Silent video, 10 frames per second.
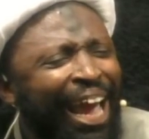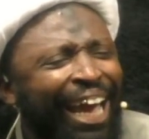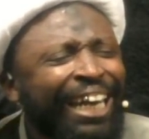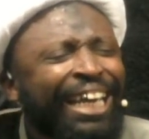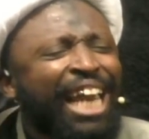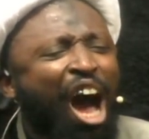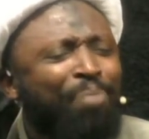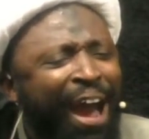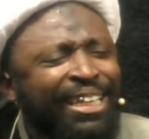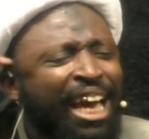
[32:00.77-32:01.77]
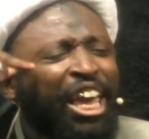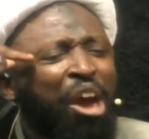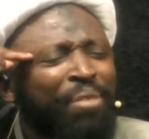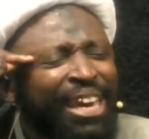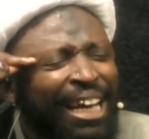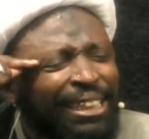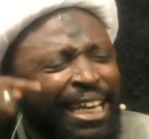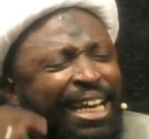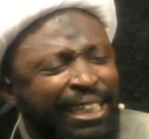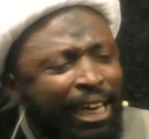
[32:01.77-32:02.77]
a leader by the name
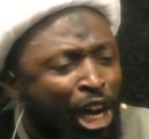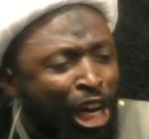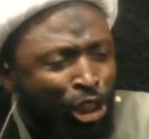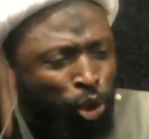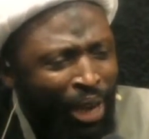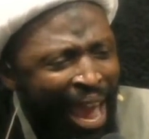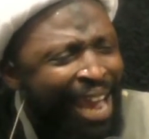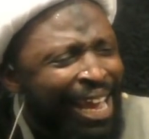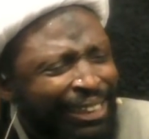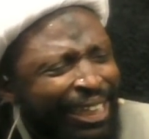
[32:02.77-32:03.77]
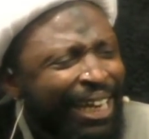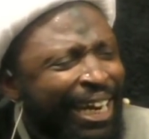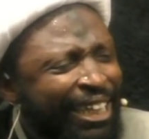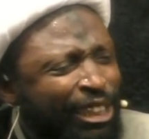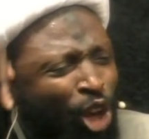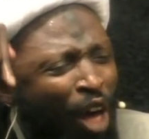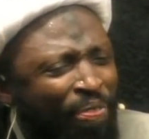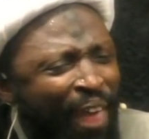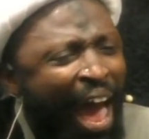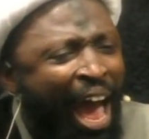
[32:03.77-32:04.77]
Yazid. Today Yazid is
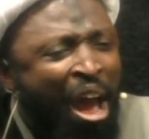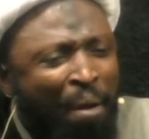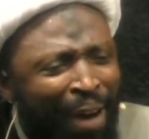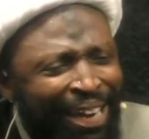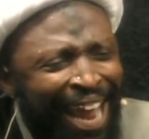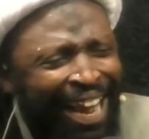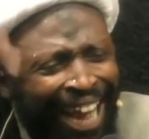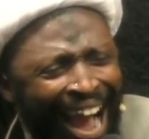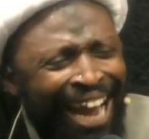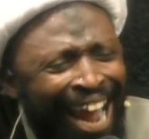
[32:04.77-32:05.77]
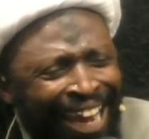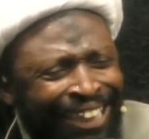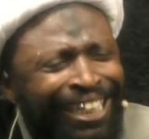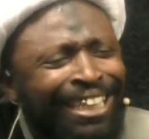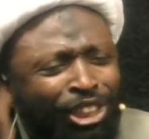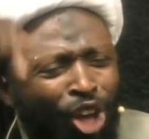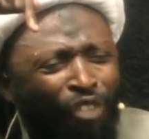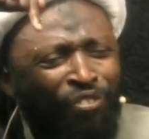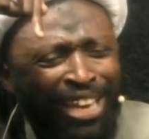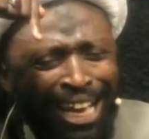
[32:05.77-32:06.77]
not there, but the characters
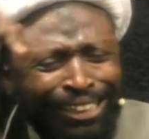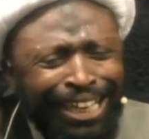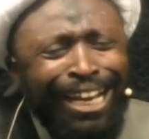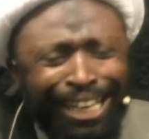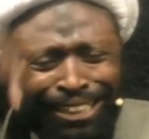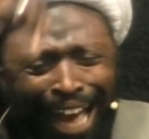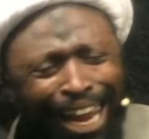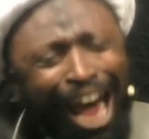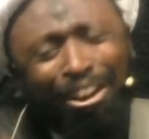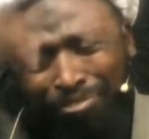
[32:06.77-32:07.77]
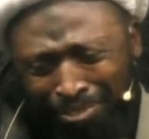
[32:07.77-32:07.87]
of Yazid is alive.